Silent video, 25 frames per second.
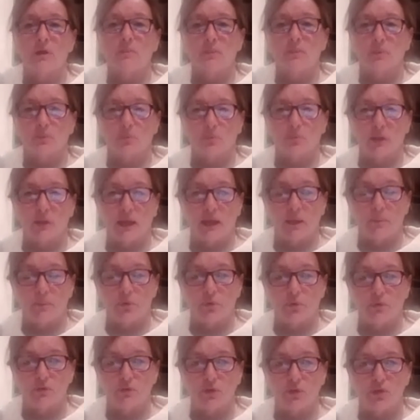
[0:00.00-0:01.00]
But without
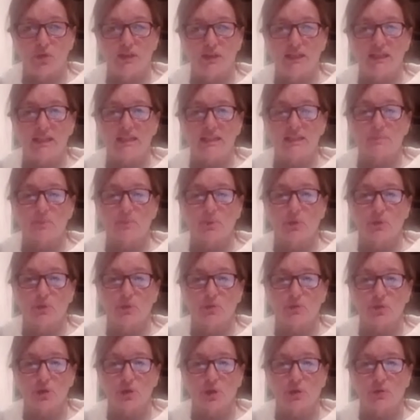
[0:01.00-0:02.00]
moving your knees, pull
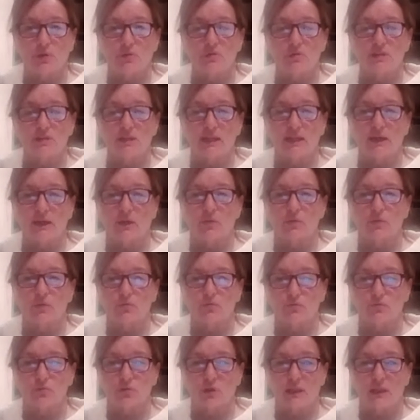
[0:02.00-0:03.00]
your toes and ankle
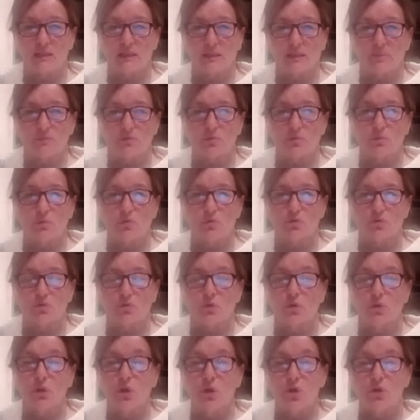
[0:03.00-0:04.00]
right up towards
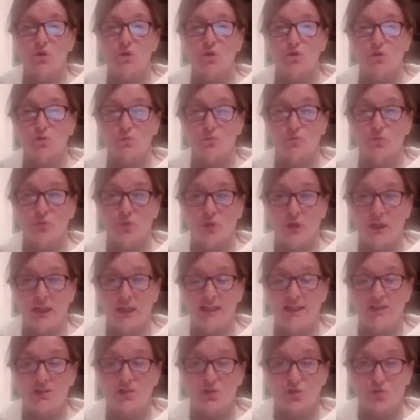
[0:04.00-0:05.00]
you. So you're
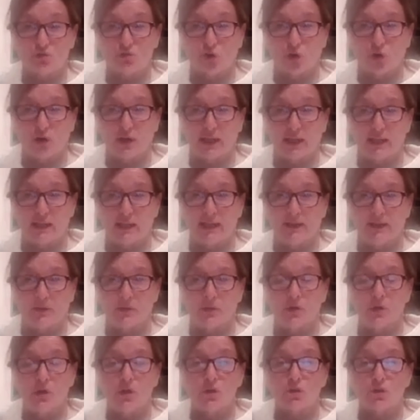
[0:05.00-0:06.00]
really strong in now.
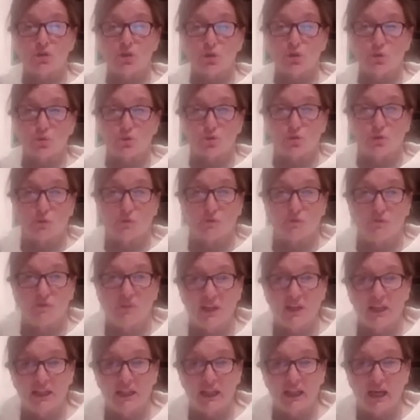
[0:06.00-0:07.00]
So you sort of
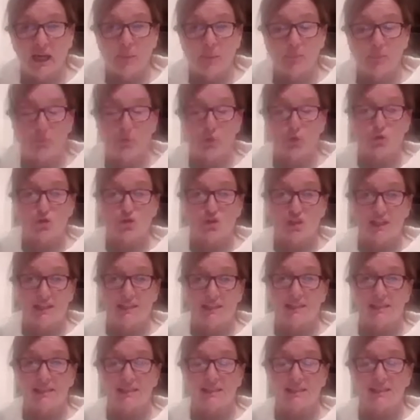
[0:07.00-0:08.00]
feel up your
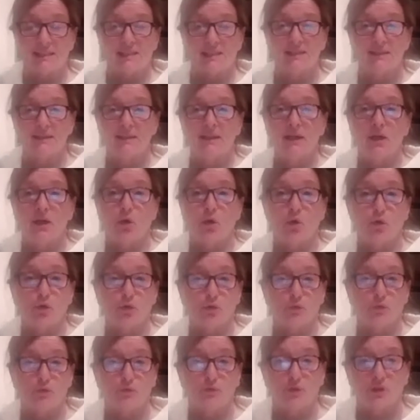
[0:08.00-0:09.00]
shins or
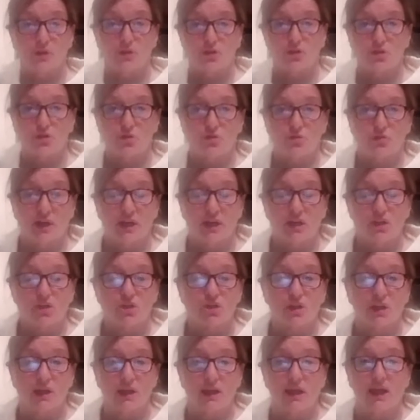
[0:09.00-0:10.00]
you feel a
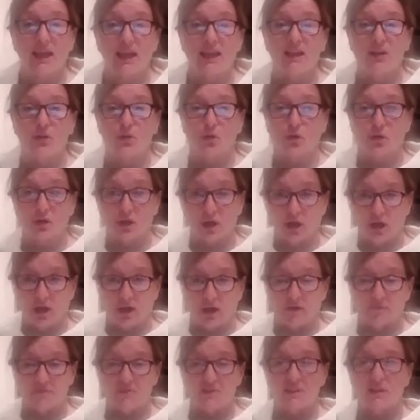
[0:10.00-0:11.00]
stretch in your
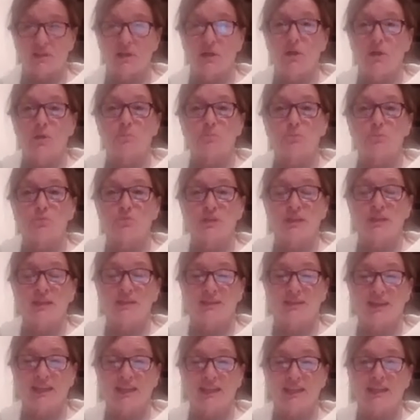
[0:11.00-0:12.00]
calves.
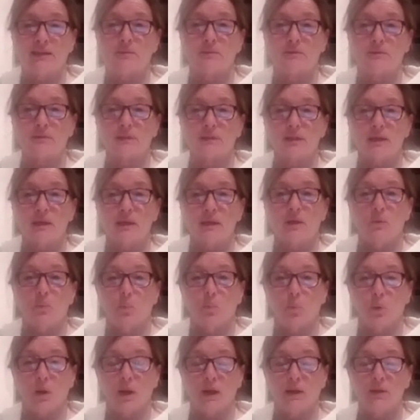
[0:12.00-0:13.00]
Breathe in.
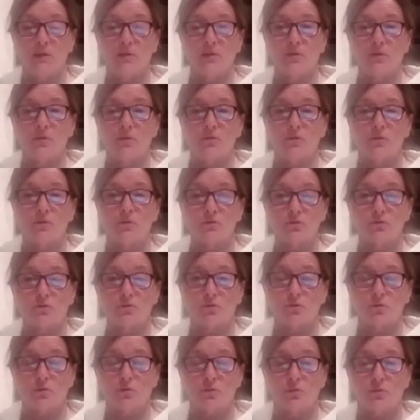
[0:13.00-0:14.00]
1,
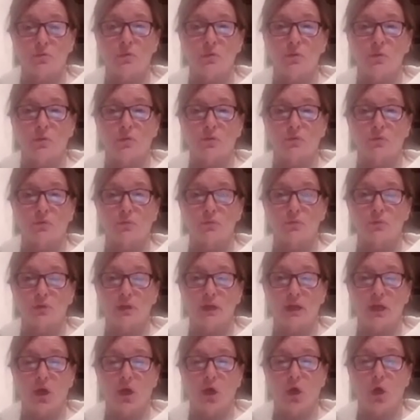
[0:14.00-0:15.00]
2,
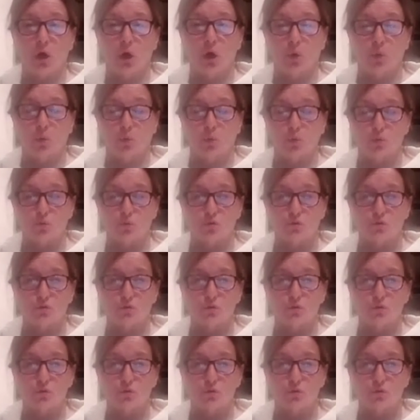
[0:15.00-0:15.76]
3. Hold.